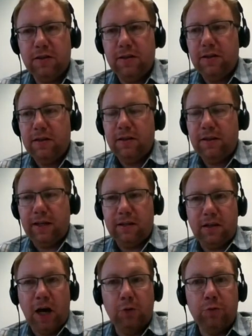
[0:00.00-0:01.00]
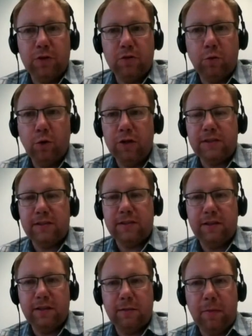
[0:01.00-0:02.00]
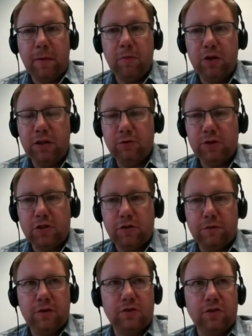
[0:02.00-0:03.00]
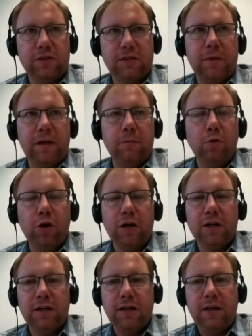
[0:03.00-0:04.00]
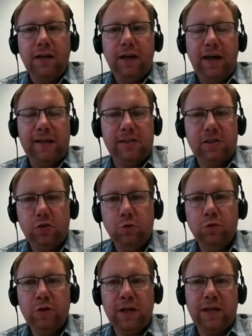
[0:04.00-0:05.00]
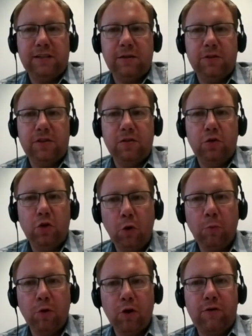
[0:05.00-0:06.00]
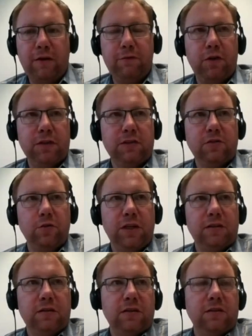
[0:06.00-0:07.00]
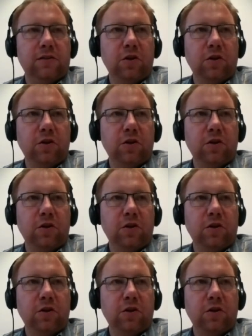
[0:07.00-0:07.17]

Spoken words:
like counted towards the memory usage of your system anymore, as soon as there is no more reference to it. So